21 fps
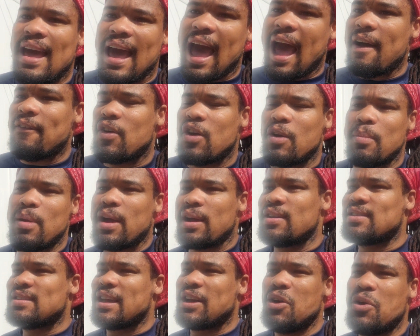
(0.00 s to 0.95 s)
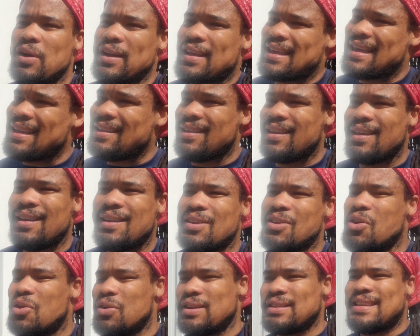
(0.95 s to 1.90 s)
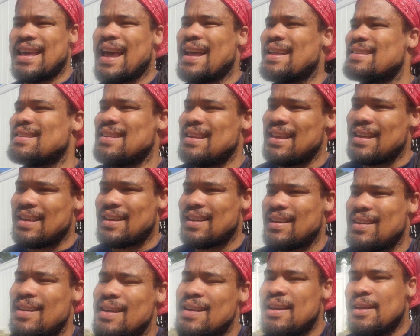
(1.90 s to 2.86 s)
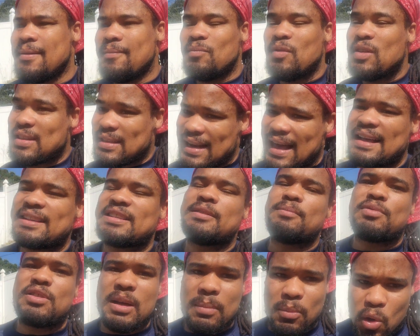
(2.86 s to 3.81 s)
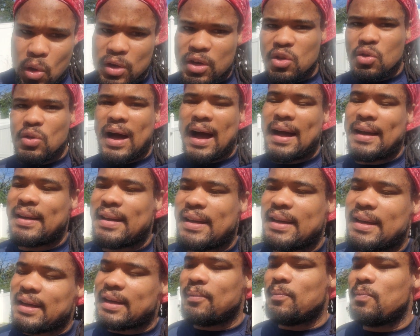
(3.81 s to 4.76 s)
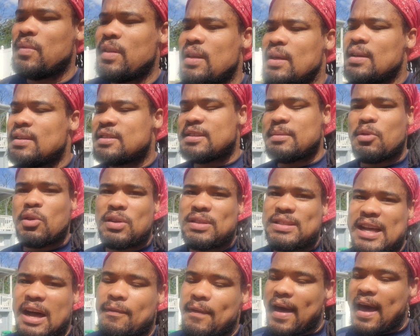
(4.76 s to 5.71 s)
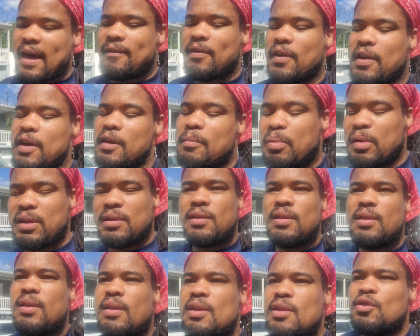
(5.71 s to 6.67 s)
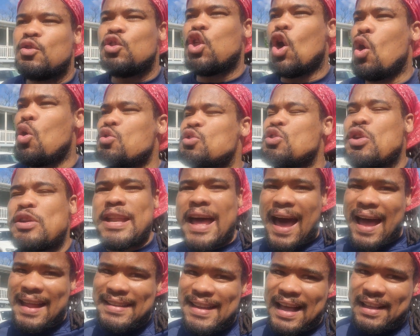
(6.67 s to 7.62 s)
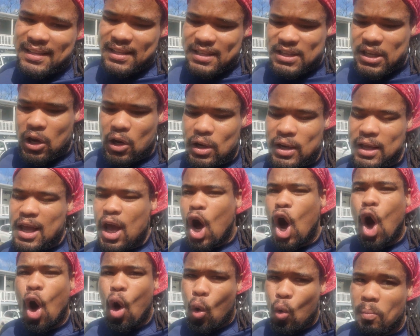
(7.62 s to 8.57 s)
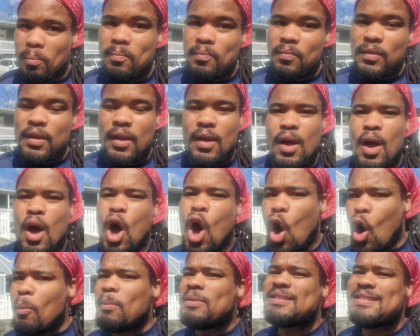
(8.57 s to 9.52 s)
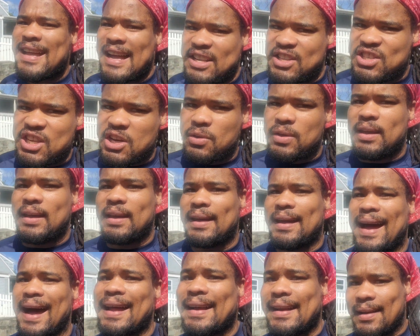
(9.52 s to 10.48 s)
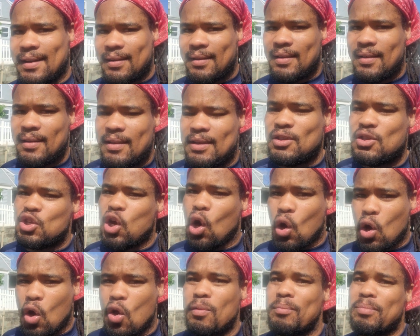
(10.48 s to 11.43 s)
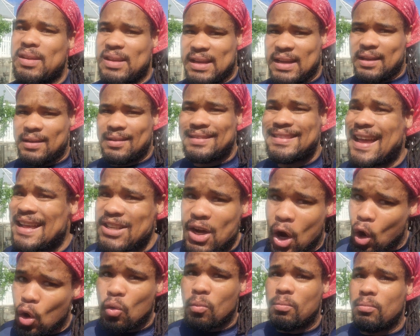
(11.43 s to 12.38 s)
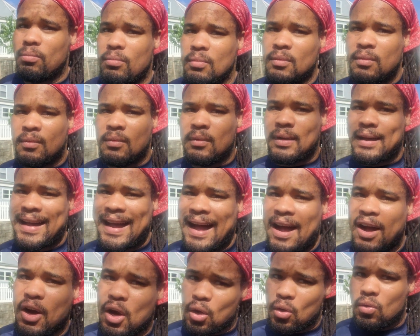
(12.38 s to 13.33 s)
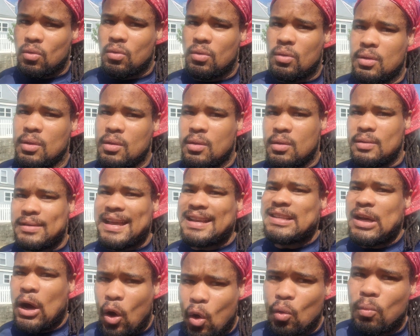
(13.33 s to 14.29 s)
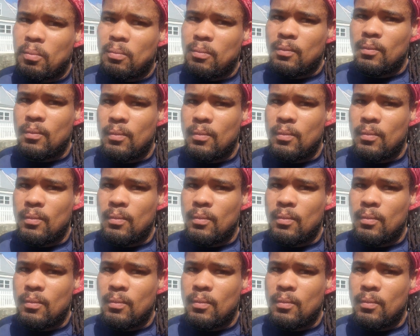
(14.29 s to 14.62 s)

African Americans, they're going to Kenya, they're going to Tanzania, there's a lot, some going to Uganda, some going to South Africa, but those are not necessarily home. Home is Nigeria and Ghana, Togo and Benin, that's home. Congo, that's home.